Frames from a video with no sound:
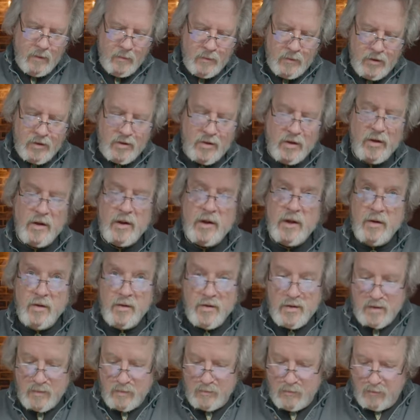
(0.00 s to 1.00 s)
just going to
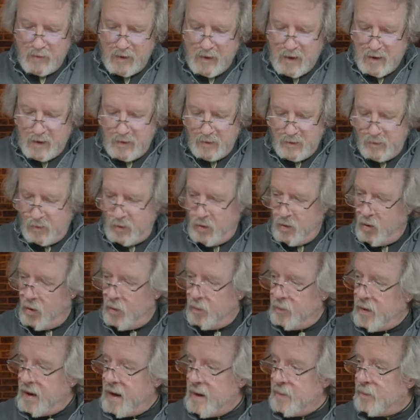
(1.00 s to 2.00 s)
use some regular old
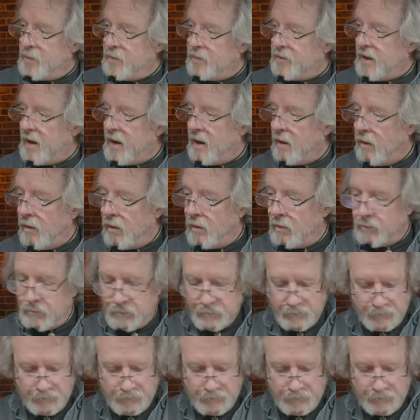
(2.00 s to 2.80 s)
paper towel